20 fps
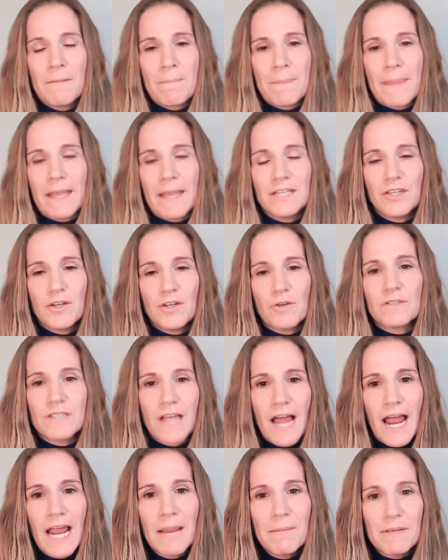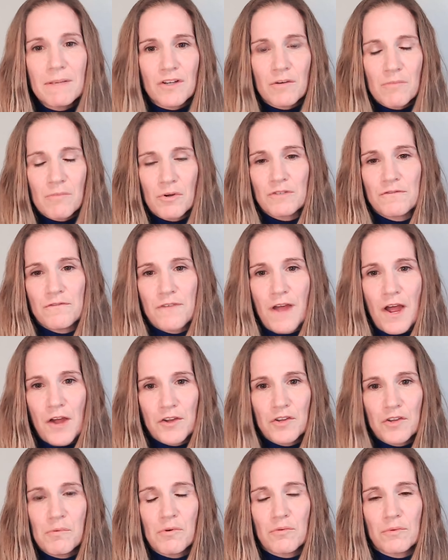And, you know, time is our most
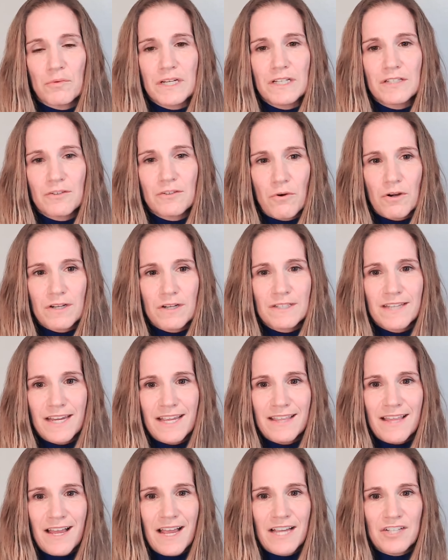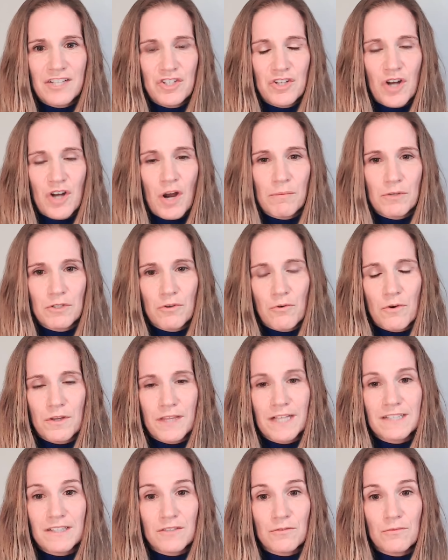valuable resource in the hygiene operatory.
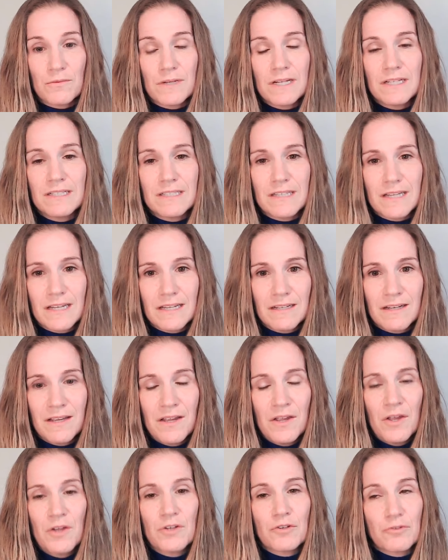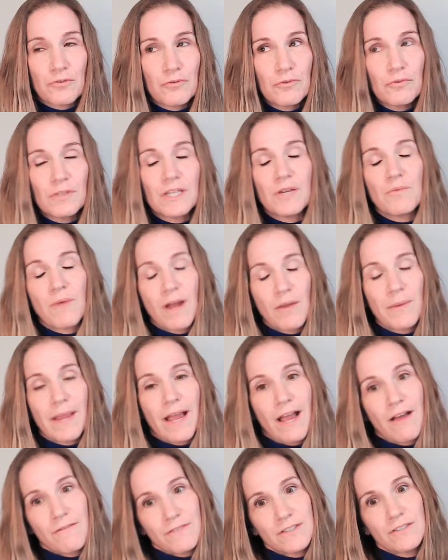That's the reason truly why we
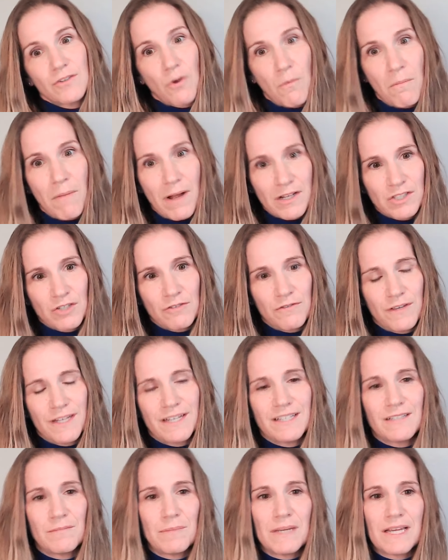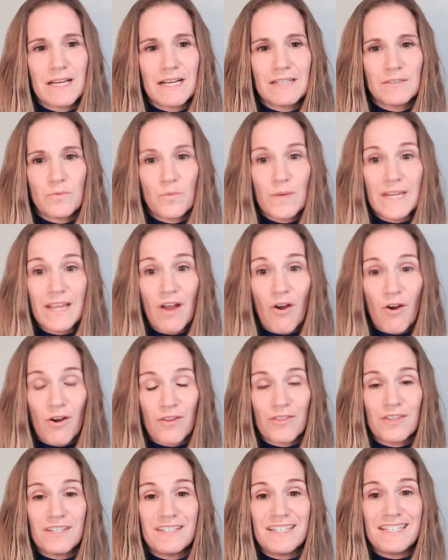have so much of it, is because we are
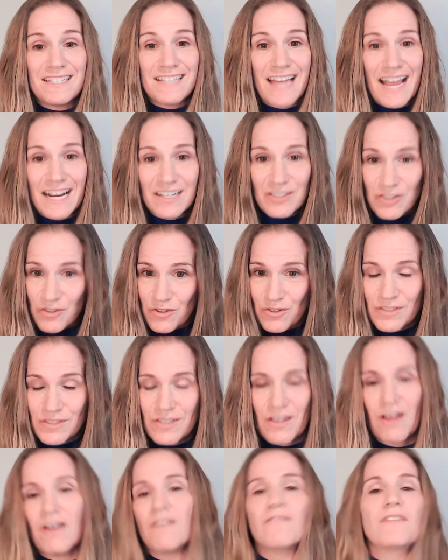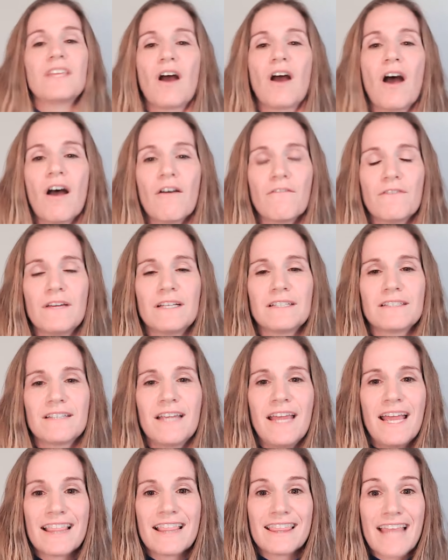the detectors of the office.
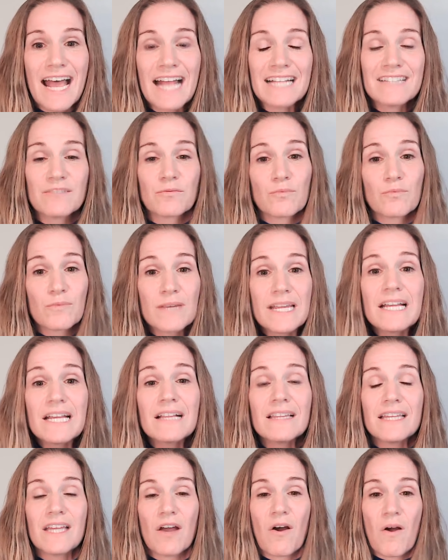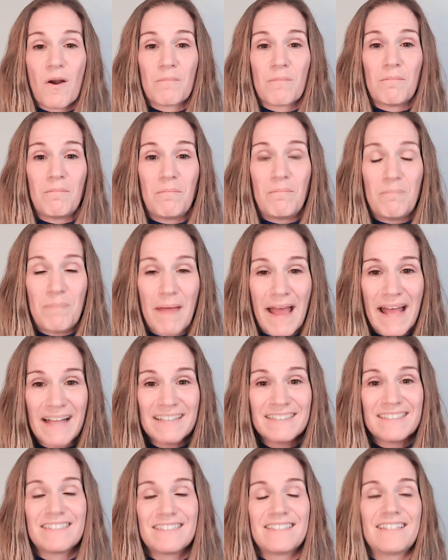That's really our
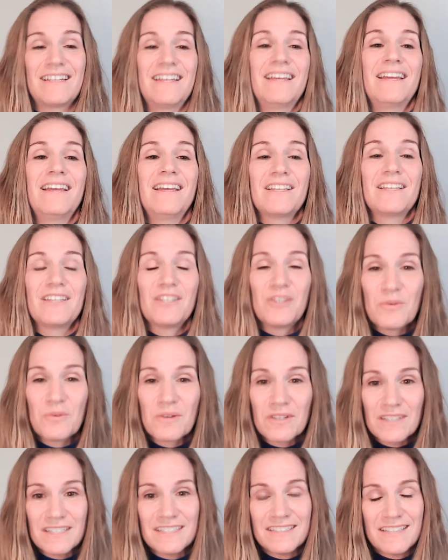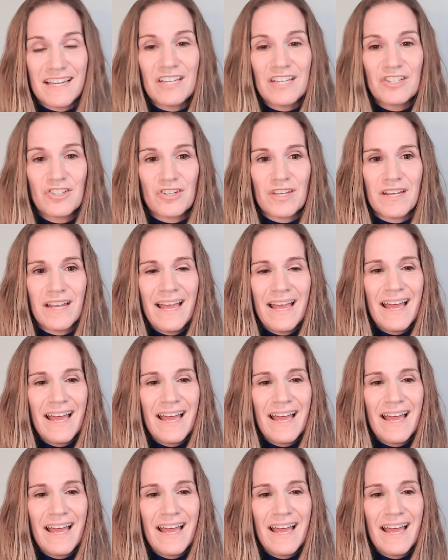best utilization.